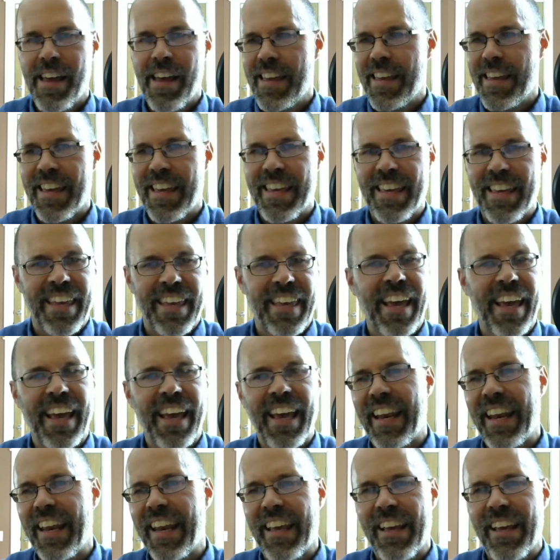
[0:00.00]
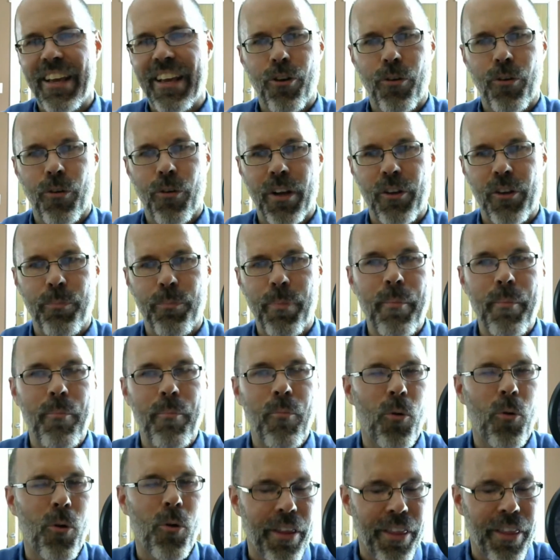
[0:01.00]
you can't increase by
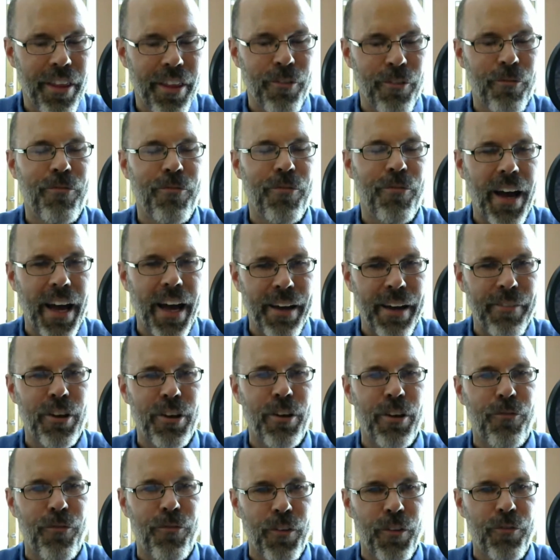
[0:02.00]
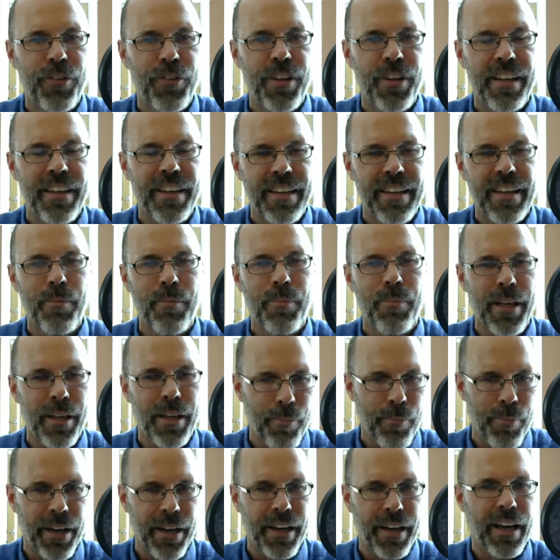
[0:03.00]
more than 5 to 15 dB,
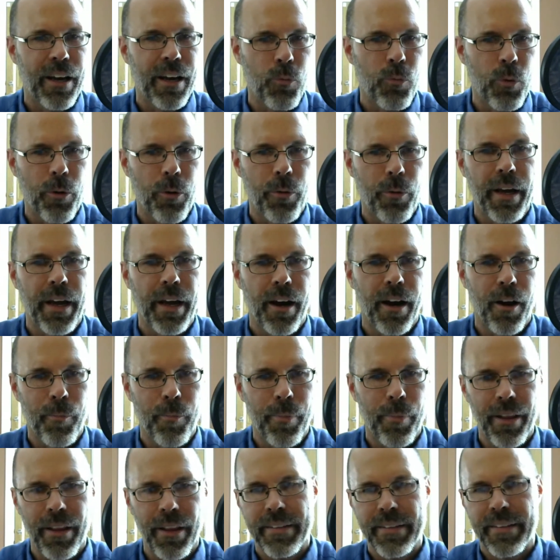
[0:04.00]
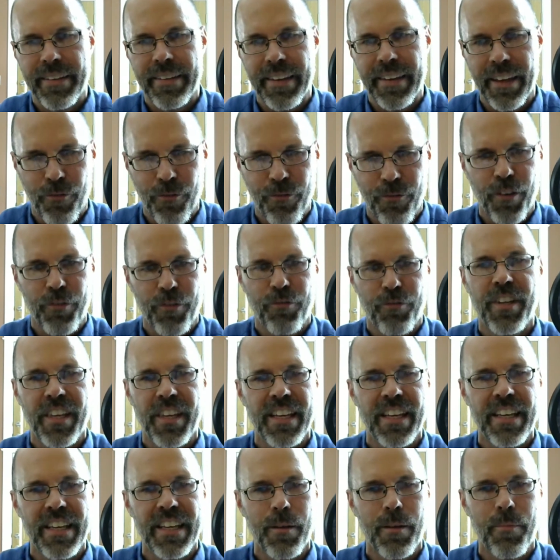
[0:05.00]
depending on where we are. But let's say
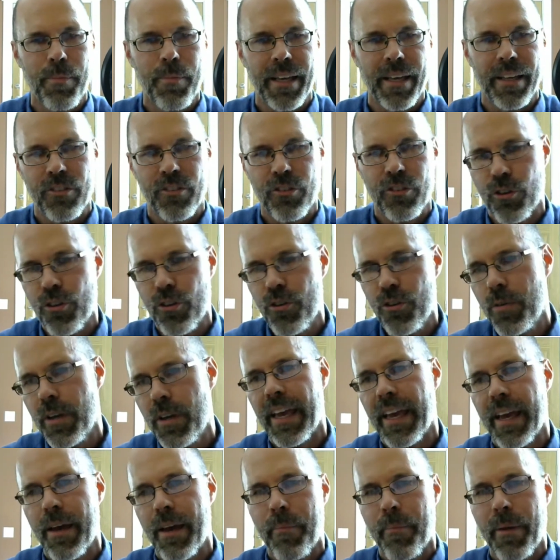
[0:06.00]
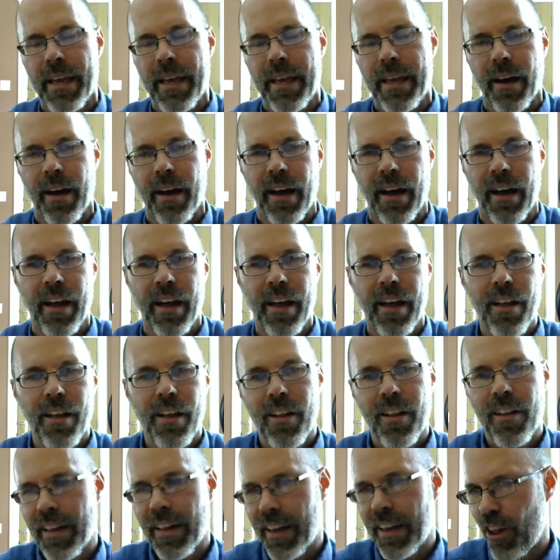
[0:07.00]
15 dB. So you can't make a
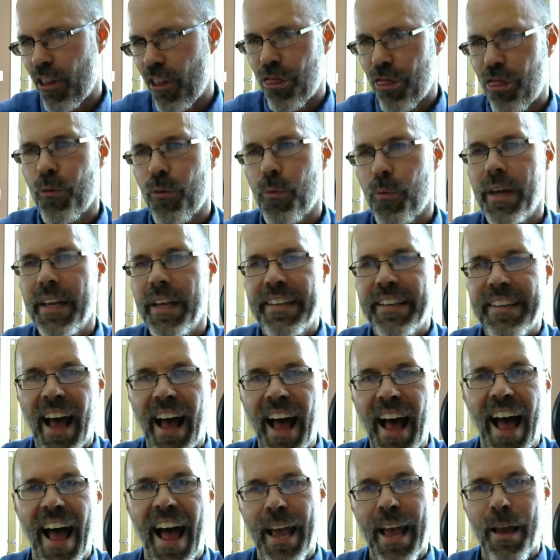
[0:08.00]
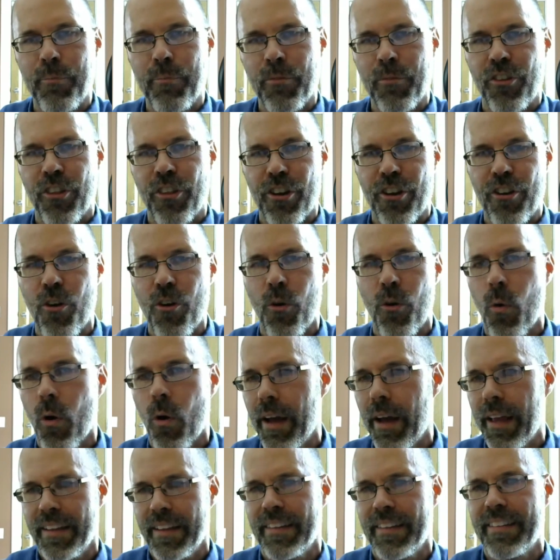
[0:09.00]
3 times the
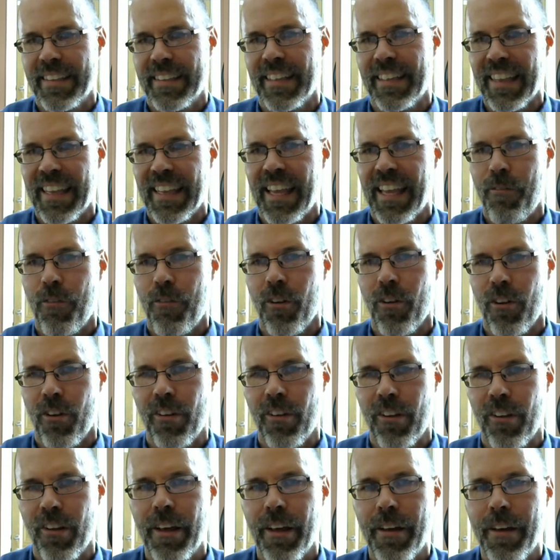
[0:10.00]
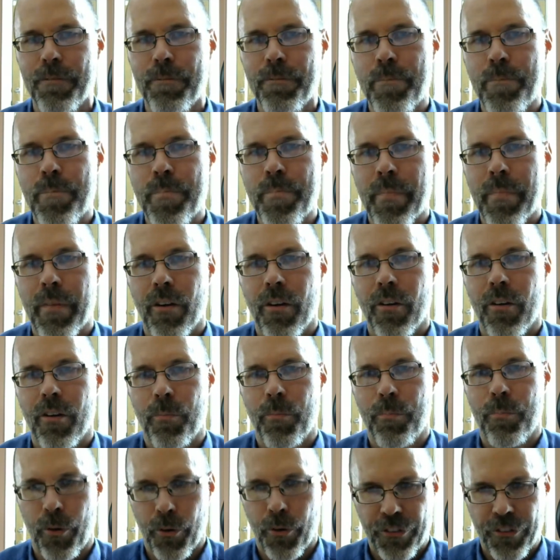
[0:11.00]
noise level
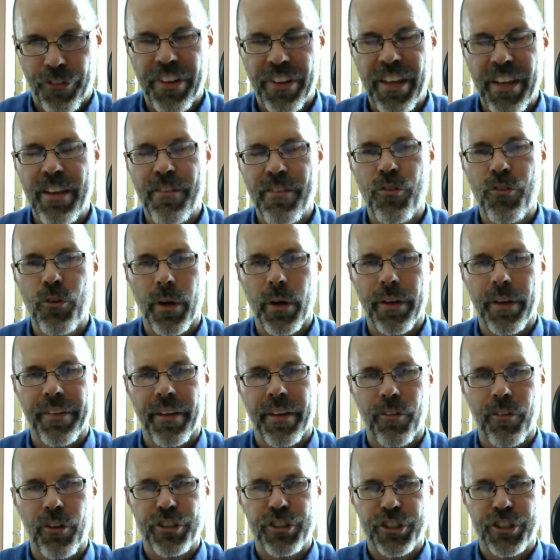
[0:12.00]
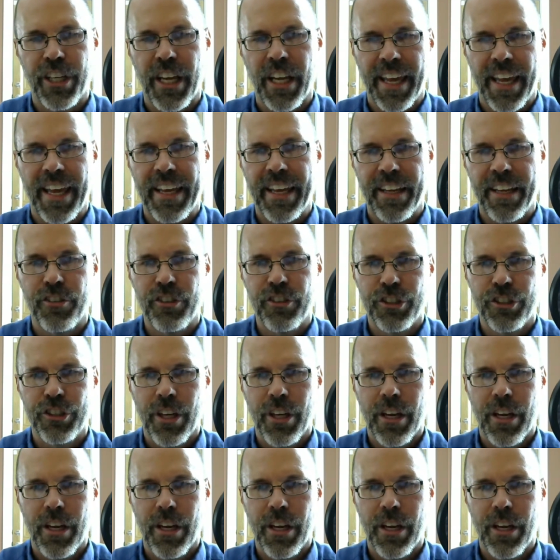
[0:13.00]
or perceived noise level change